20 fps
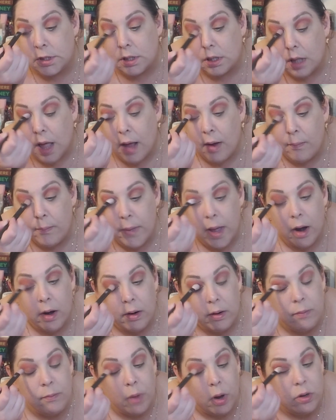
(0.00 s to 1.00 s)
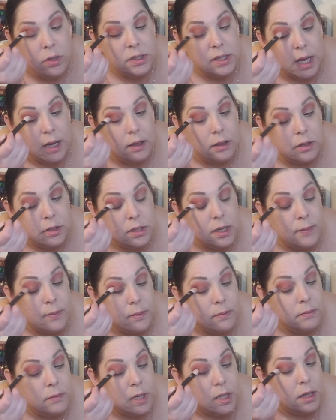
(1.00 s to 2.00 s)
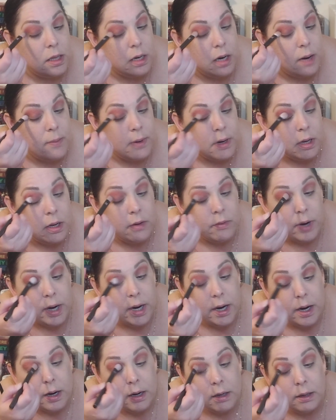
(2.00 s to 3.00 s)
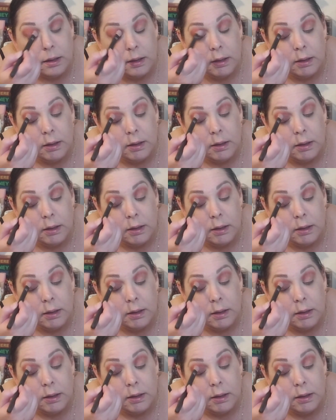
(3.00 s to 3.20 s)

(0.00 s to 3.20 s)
A loud motorcycle or something in the neighborhood right here.